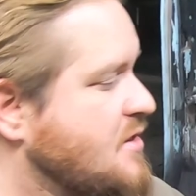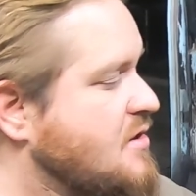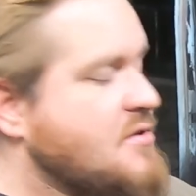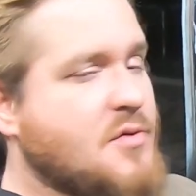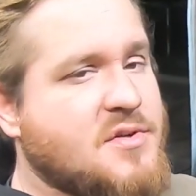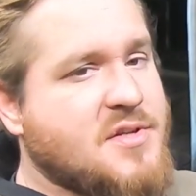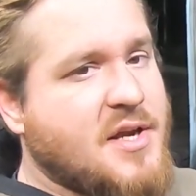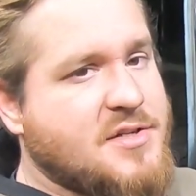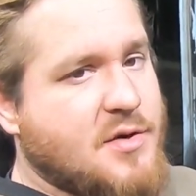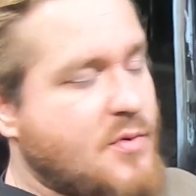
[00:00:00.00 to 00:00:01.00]
The other doors had
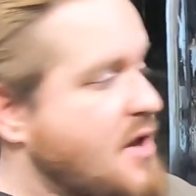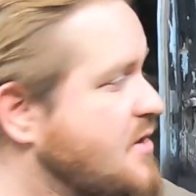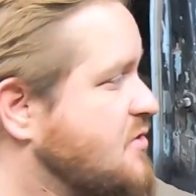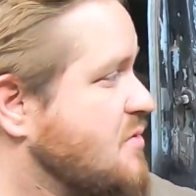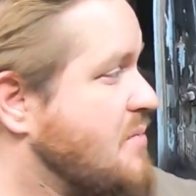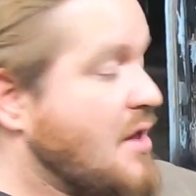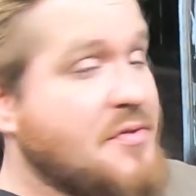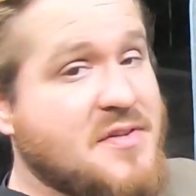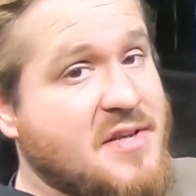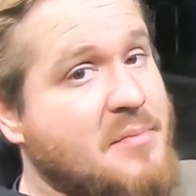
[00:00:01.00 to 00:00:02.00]
actually rotted to
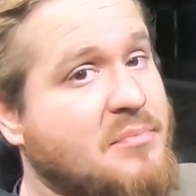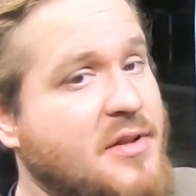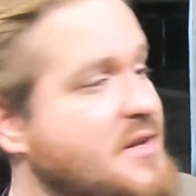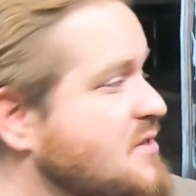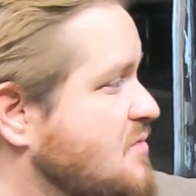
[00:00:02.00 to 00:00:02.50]
about the same place,